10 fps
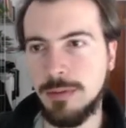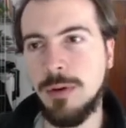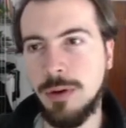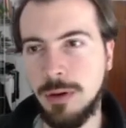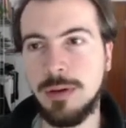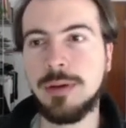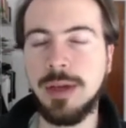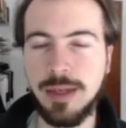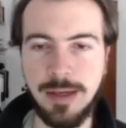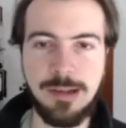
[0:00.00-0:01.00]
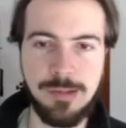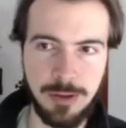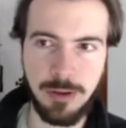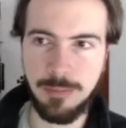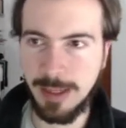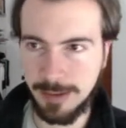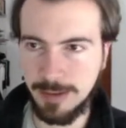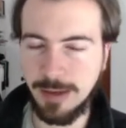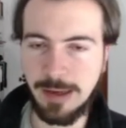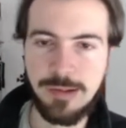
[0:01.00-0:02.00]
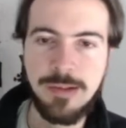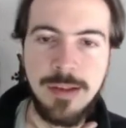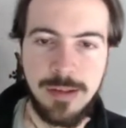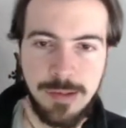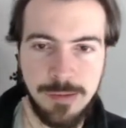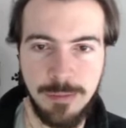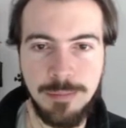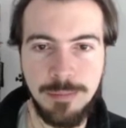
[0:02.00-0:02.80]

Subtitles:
or index in your multi-index system.